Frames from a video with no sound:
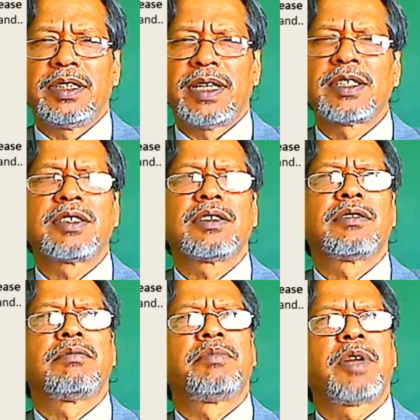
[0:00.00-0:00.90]
That's
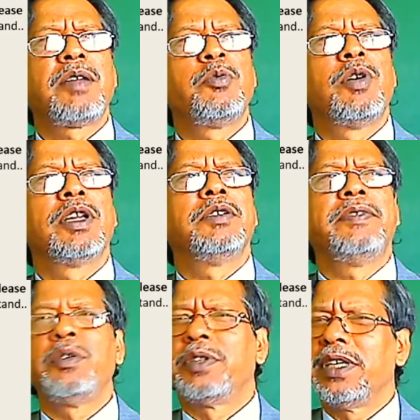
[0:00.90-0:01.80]
probably one of the
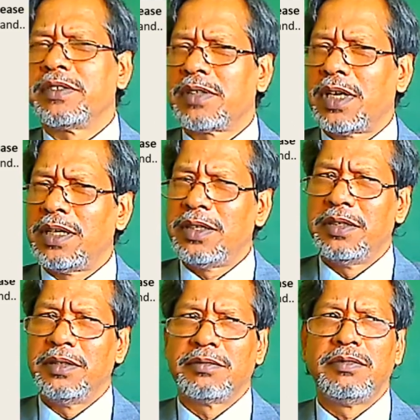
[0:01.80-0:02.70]
few things I
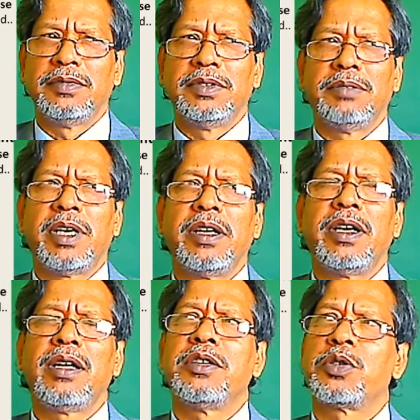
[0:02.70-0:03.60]
learned in my
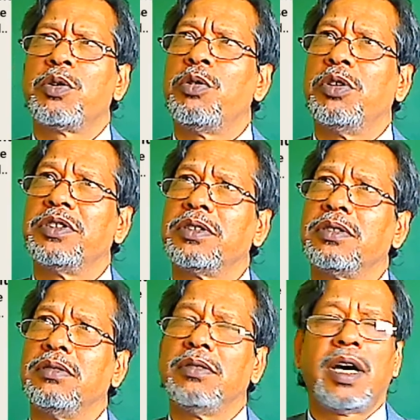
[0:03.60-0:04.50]
English course
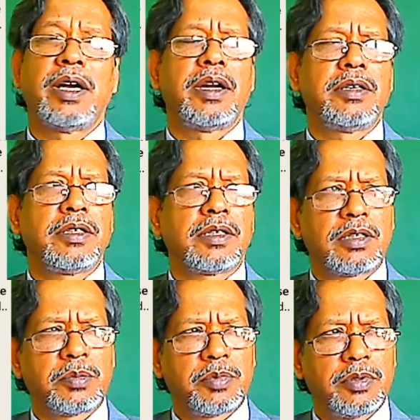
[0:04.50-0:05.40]
in IIT
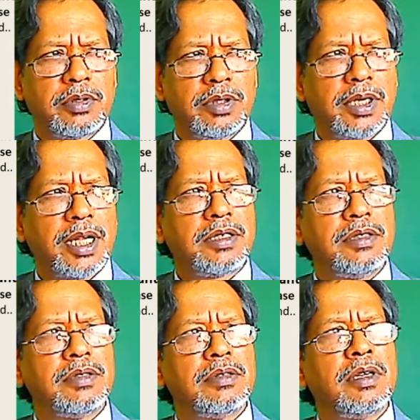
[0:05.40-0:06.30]
Kharagpur in
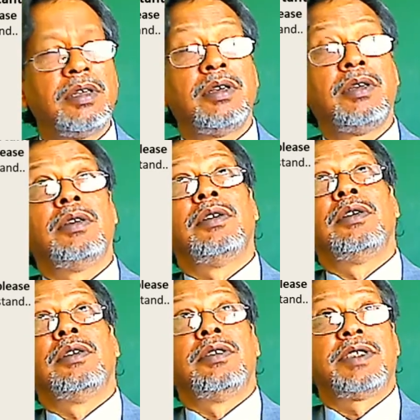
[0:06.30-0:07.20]

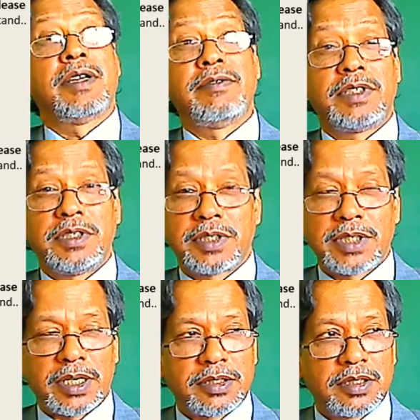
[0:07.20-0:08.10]

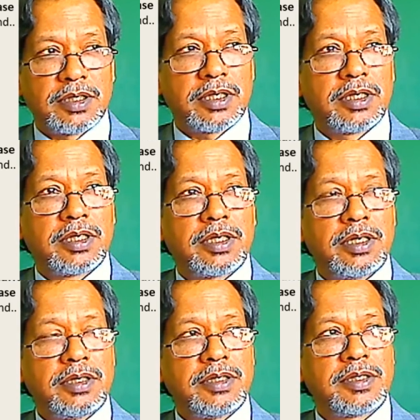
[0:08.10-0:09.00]
1976. The
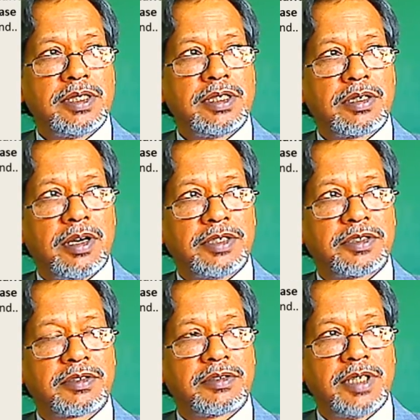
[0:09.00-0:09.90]
courtesy
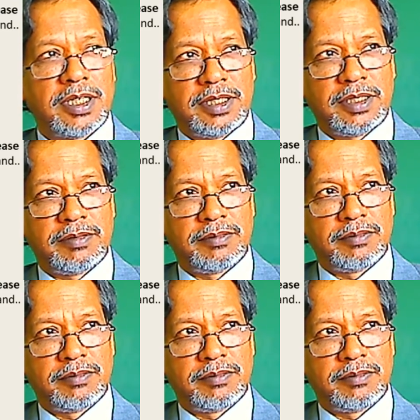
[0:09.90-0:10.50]
costs nothing.